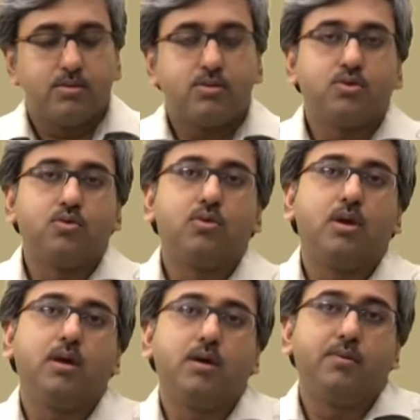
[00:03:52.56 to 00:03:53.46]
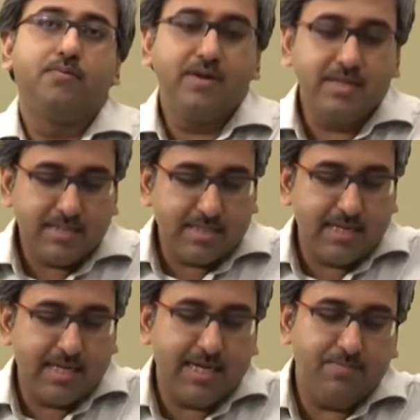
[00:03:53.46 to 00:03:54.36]
So first,
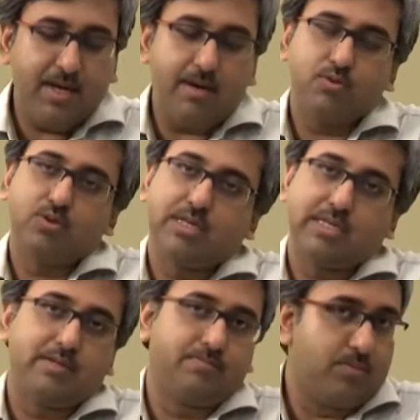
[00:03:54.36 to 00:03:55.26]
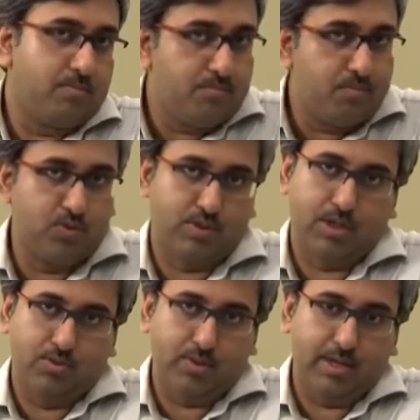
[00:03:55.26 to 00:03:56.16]
let me come to the term
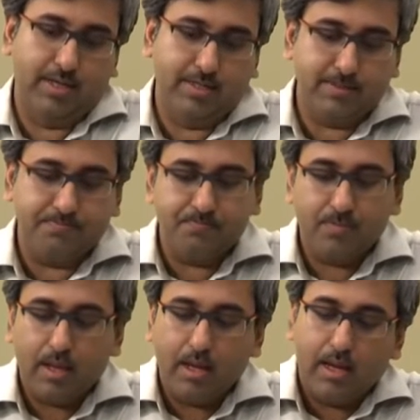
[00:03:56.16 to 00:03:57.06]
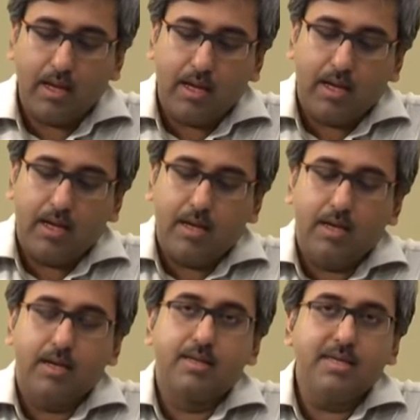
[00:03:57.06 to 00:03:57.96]
postcolonialism.
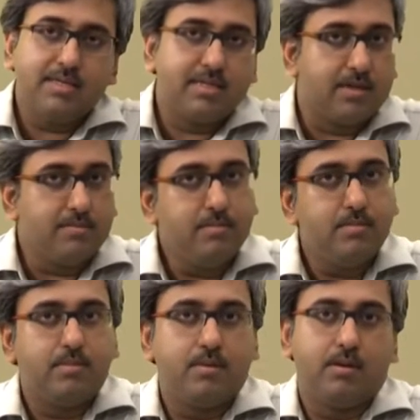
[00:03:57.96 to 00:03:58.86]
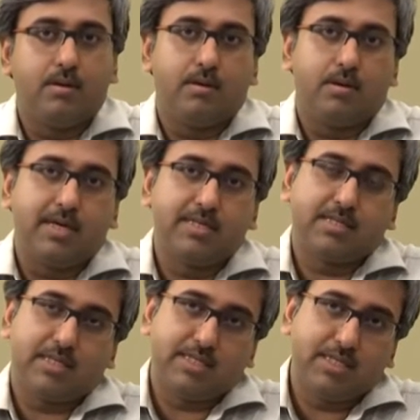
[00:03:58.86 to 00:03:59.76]
This term is
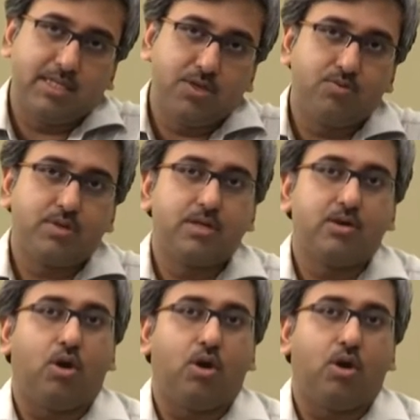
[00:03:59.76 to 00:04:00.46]
constituted